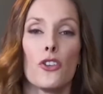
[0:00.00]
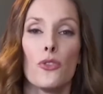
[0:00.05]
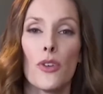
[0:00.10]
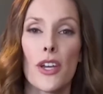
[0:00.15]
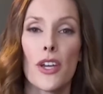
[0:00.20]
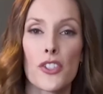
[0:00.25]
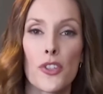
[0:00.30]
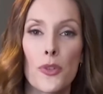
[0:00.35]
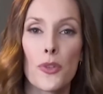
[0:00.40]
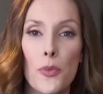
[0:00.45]

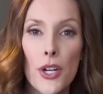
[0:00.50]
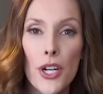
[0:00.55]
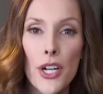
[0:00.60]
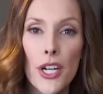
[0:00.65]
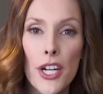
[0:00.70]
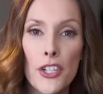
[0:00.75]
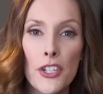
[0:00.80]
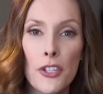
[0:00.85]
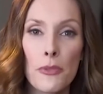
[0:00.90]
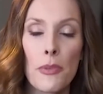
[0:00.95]
You get to
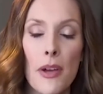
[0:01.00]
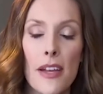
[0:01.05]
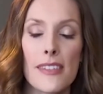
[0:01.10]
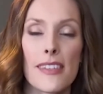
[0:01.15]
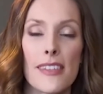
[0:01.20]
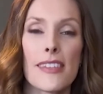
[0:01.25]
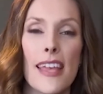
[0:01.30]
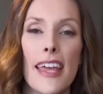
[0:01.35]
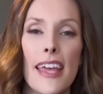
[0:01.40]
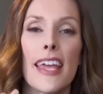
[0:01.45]
work and your
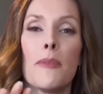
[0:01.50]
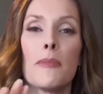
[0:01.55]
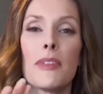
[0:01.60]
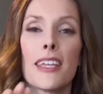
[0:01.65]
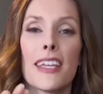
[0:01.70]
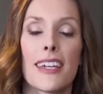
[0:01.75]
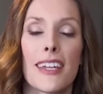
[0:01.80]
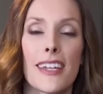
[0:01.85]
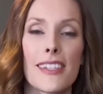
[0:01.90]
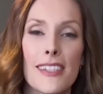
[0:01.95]
boss says, hey,
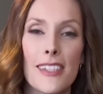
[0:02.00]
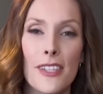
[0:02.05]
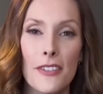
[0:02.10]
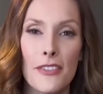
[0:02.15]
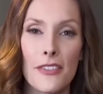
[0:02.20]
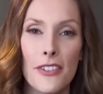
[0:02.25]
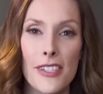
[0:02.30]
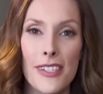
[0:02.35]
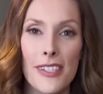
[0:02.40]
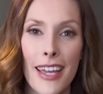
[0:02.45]
Emily, can I see
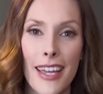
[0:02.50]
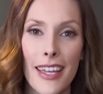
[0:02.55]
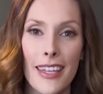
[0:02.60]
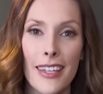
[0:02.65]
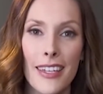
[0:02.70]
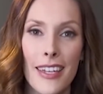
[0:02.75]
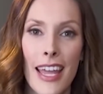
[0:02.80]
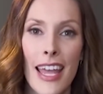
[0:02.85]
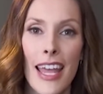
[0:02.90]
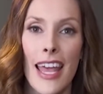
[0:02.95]
you for a
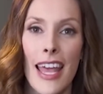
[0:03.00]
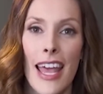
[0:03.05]
second?